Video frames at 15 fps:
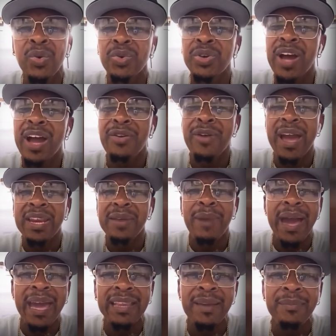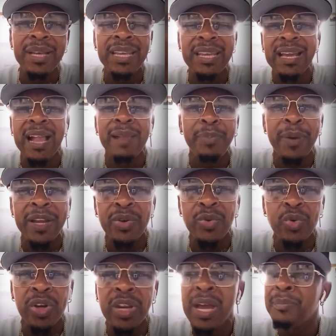when I ride the bike them illegal upon the
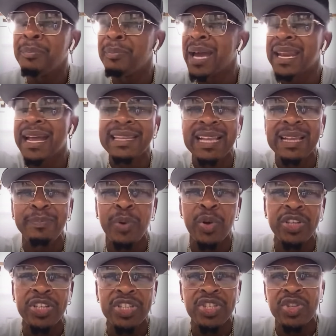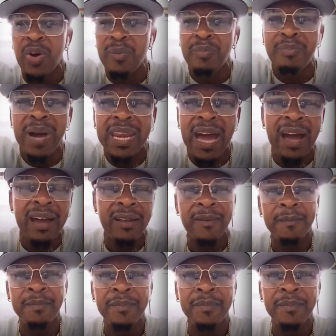road, man I tell police suck mother.